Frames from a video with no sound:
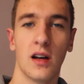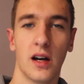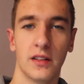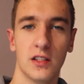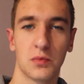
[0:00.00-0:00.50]

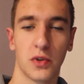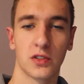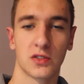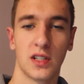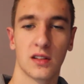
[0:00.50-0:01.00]
and these
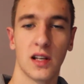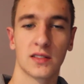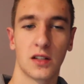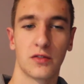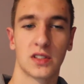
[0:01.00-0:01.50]
products need
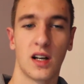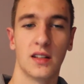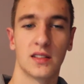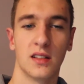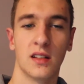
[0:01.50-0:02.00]
less
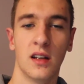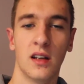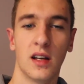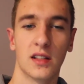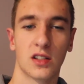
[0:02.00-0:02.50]
advertising
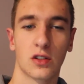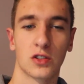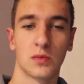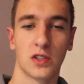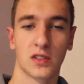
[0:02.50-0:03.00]
as the
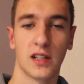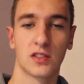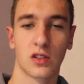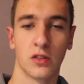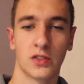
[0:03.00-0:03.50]
customer has less
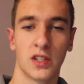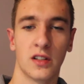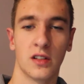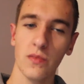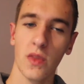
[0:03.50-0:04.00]
to
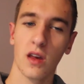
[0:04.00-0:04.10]
consider.